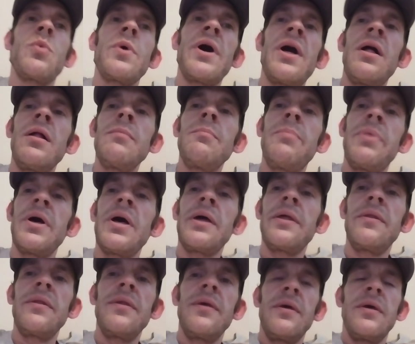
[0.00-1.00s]
well,
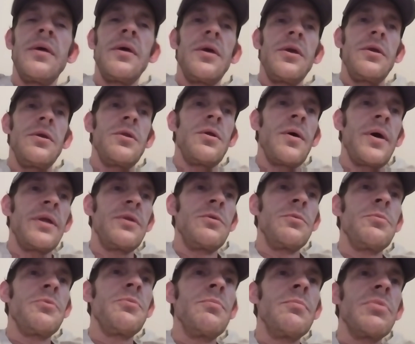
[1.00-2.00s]
but, I
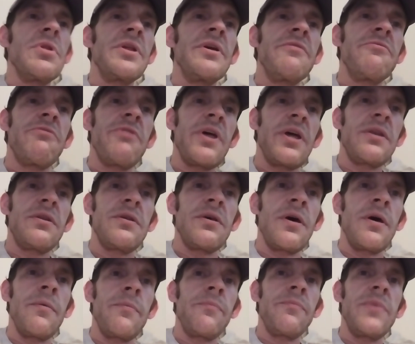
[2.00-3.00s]
do believe that
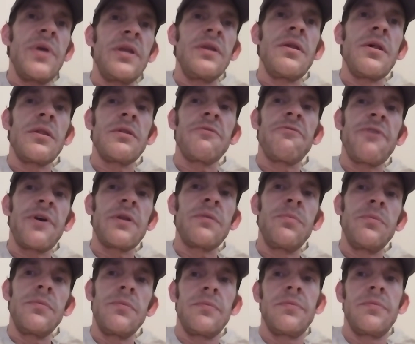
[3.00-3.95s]
it does affect,